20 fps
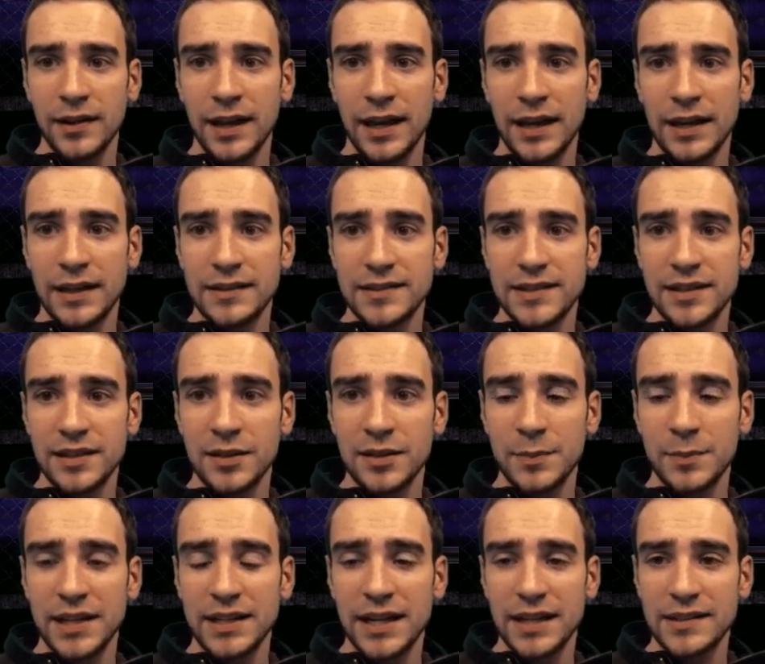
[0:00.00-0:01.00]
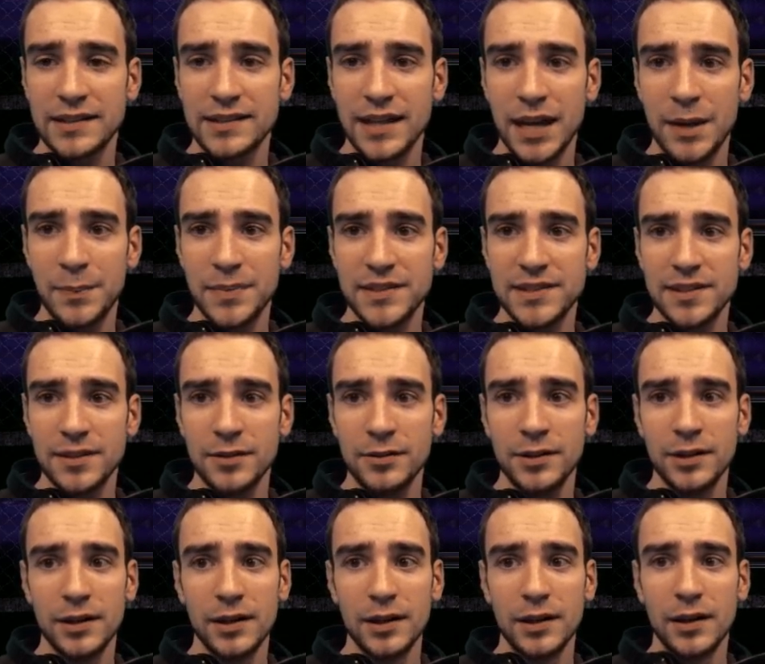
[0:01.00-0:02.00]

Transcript: And until my next episode,